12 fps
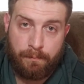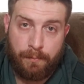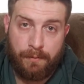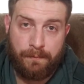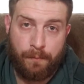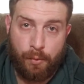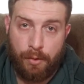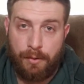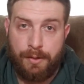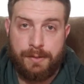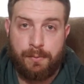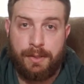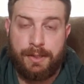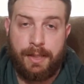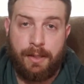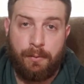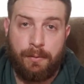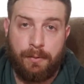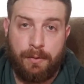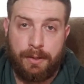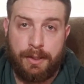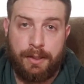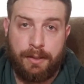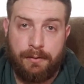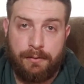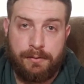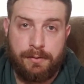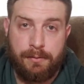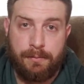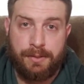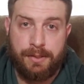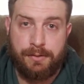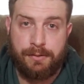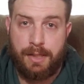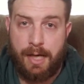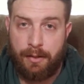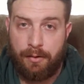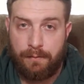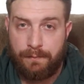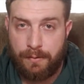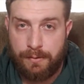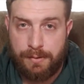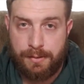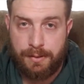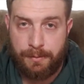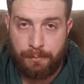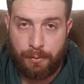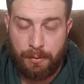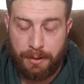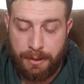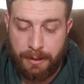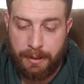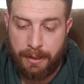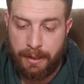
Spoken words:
Before all this went down, we were looking to potentially hire our first employee,